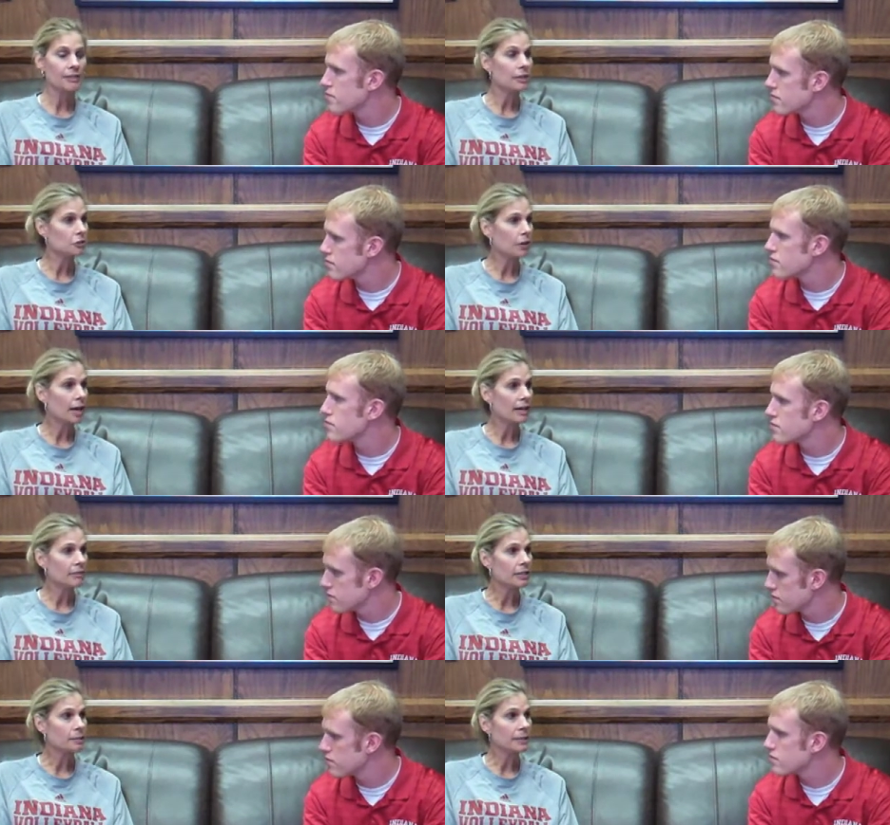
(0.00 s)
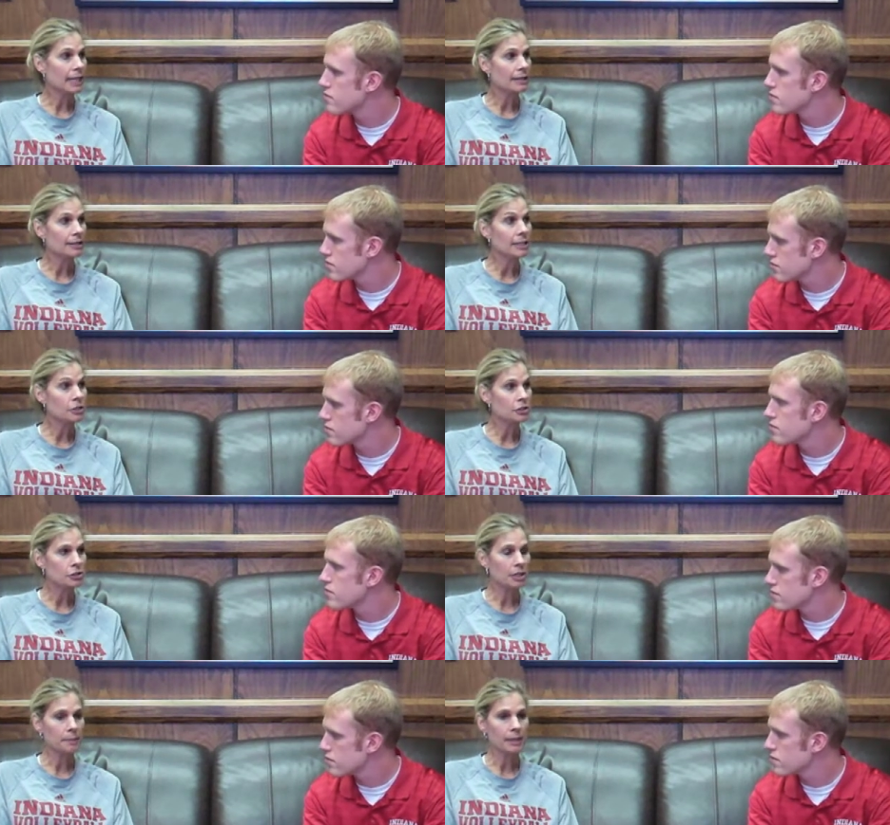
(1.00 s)
Speaker 1: that drive in them and that
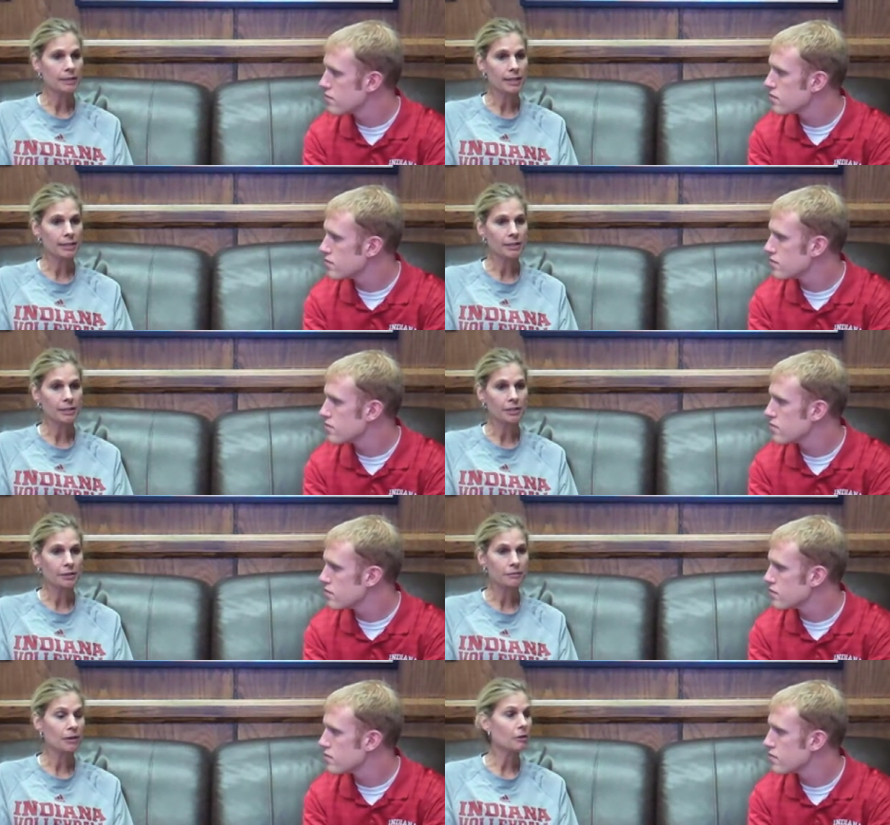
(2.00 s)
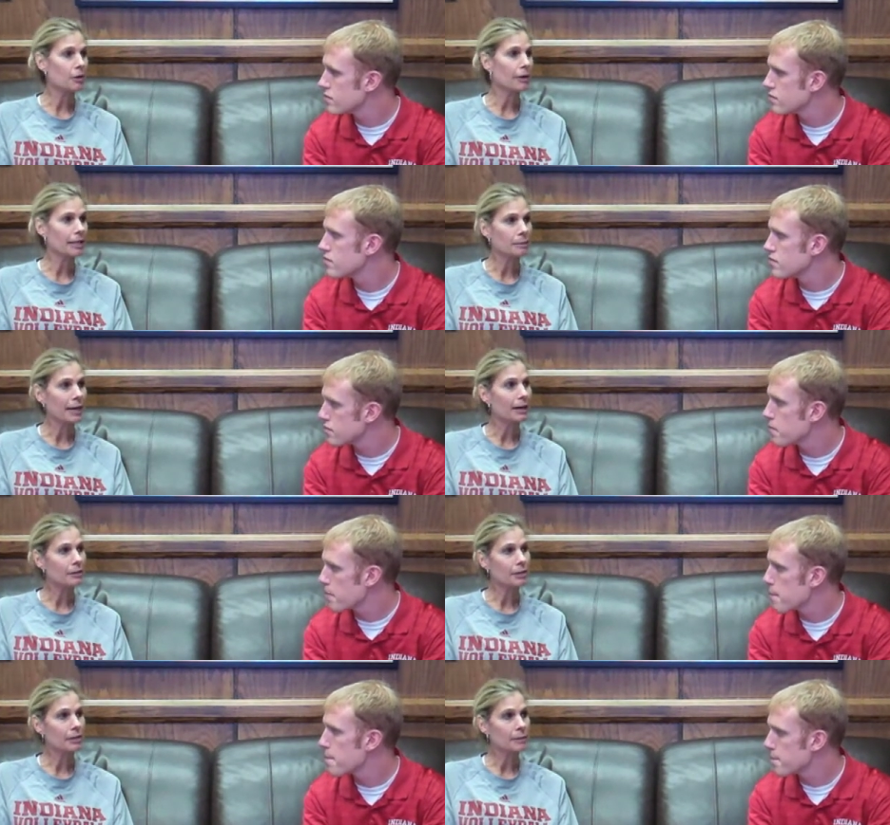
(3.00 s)
leadership, I think you know, in the front row and the back
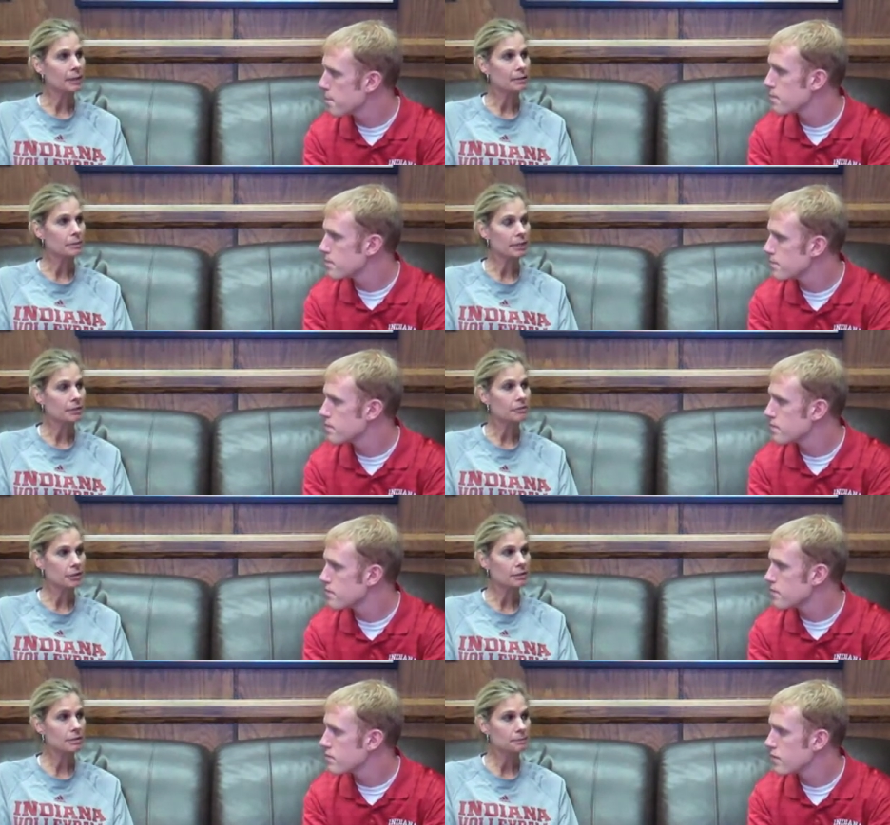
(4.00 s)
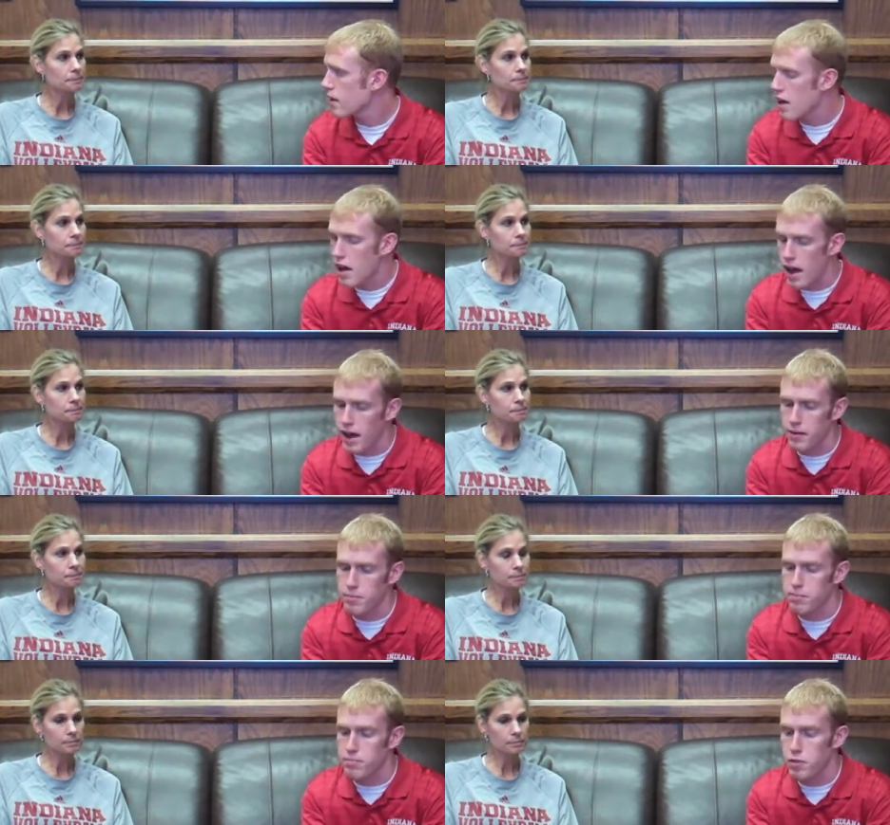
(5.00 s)
row, that makes a big difference. And
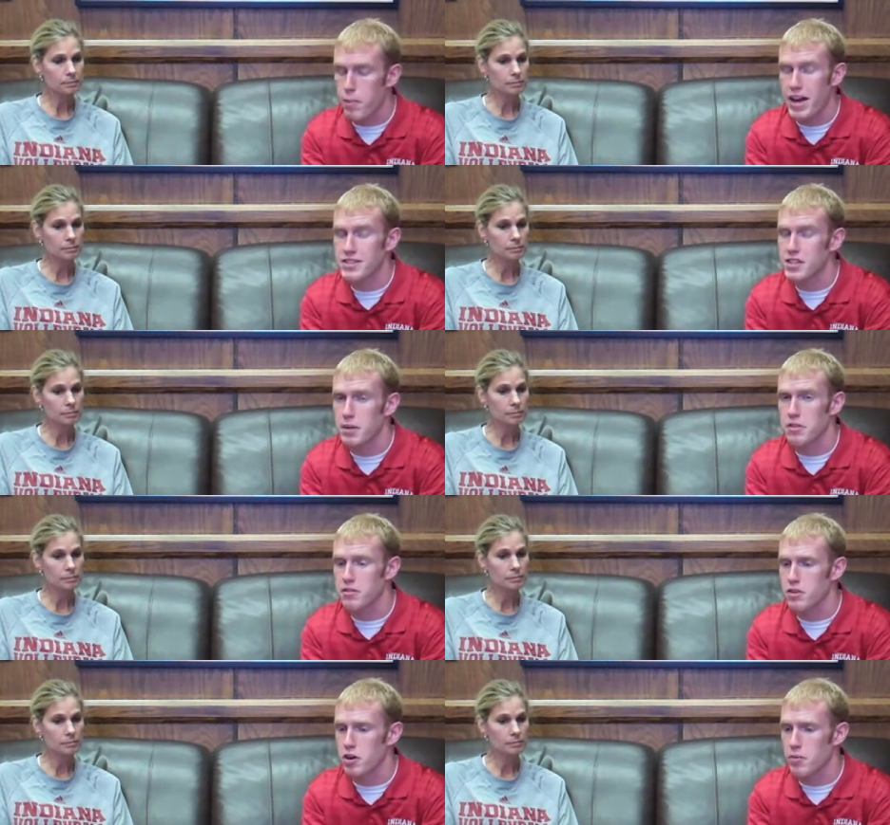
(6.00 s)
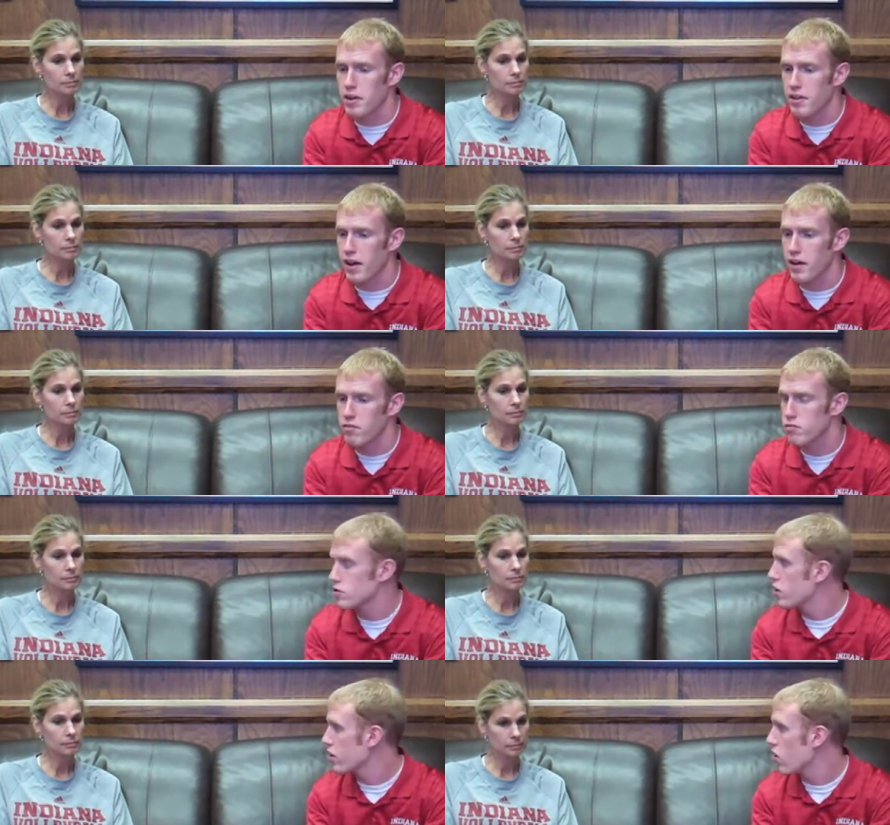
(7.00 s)
the
Speaker 2: best team of the tournament that
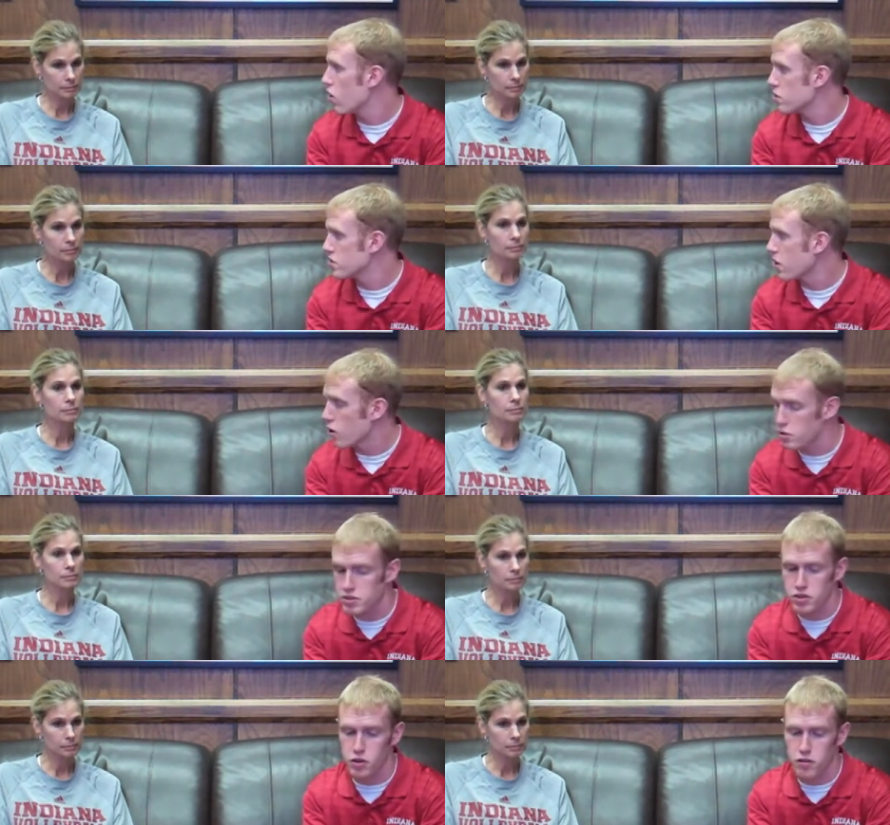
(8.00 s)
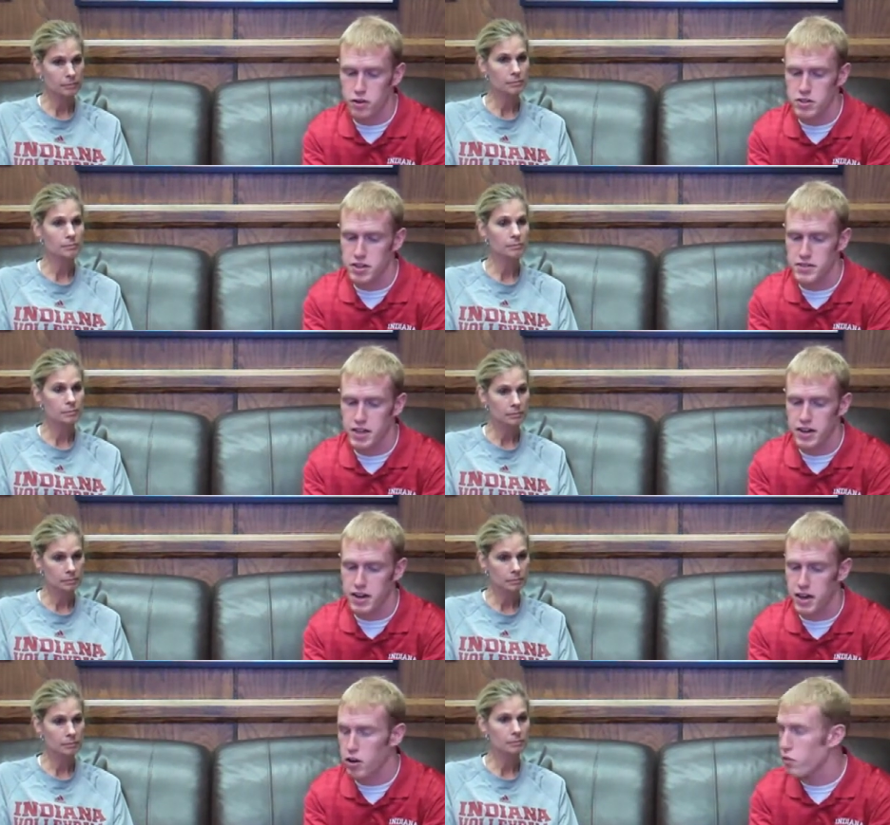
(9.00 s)
took it all was the host, University of San
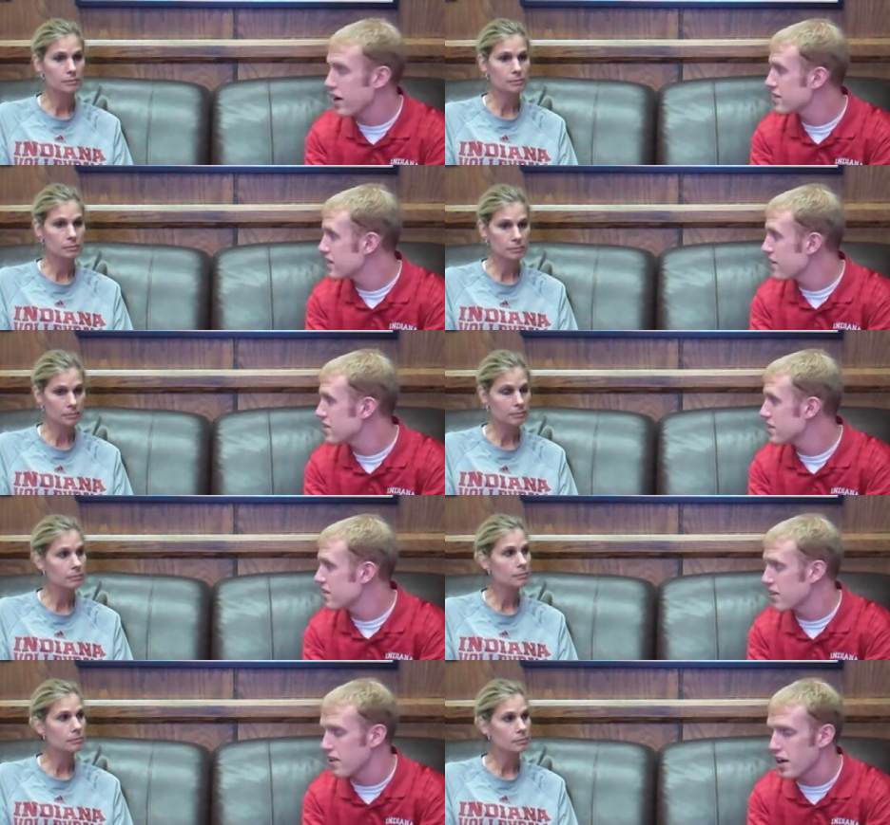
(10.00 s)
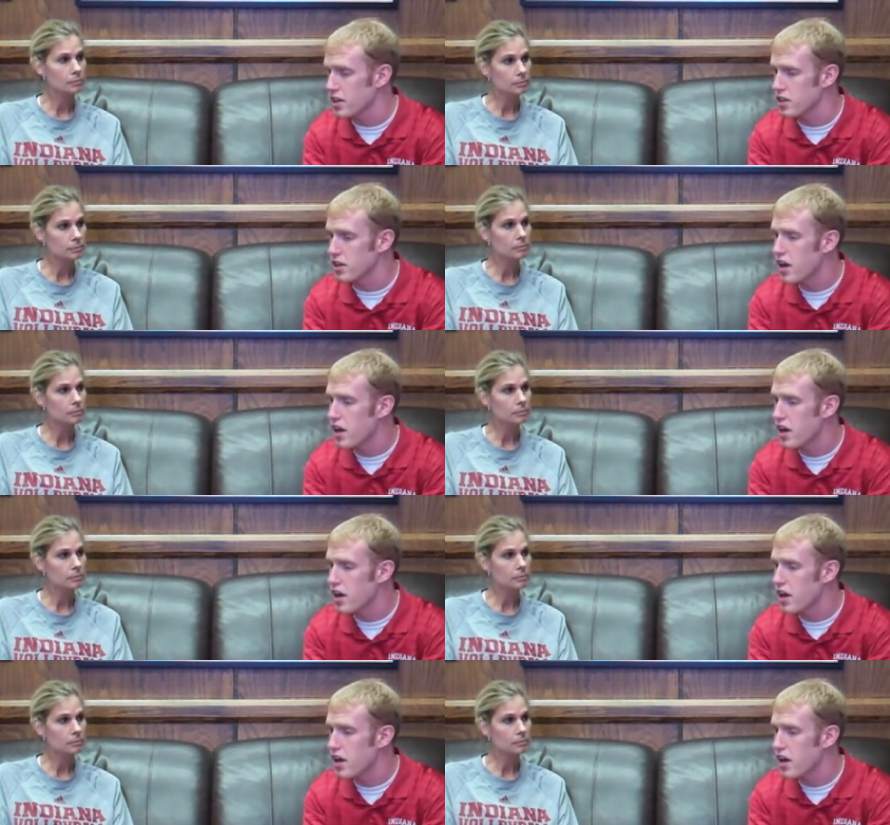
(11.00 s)
Diego, ranked 17th in the nation.